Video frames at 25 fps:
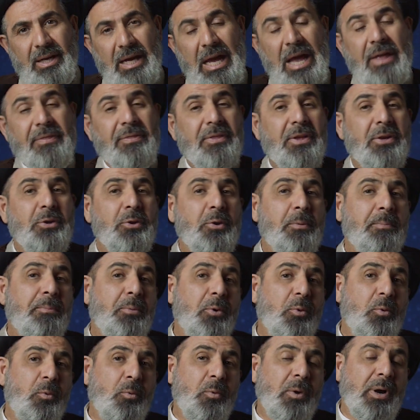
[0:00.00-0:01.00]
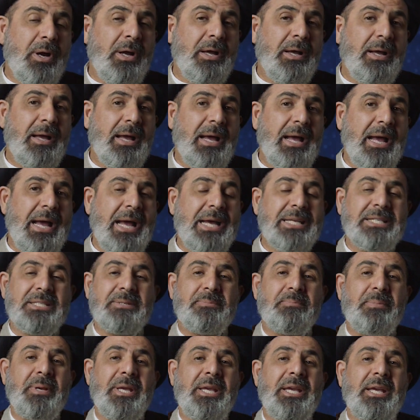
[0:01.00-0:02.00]
and the Nubuwah as
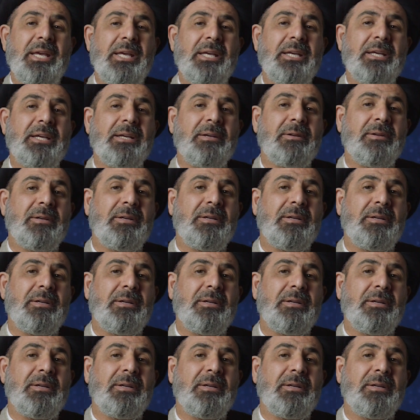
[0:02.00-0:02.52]
being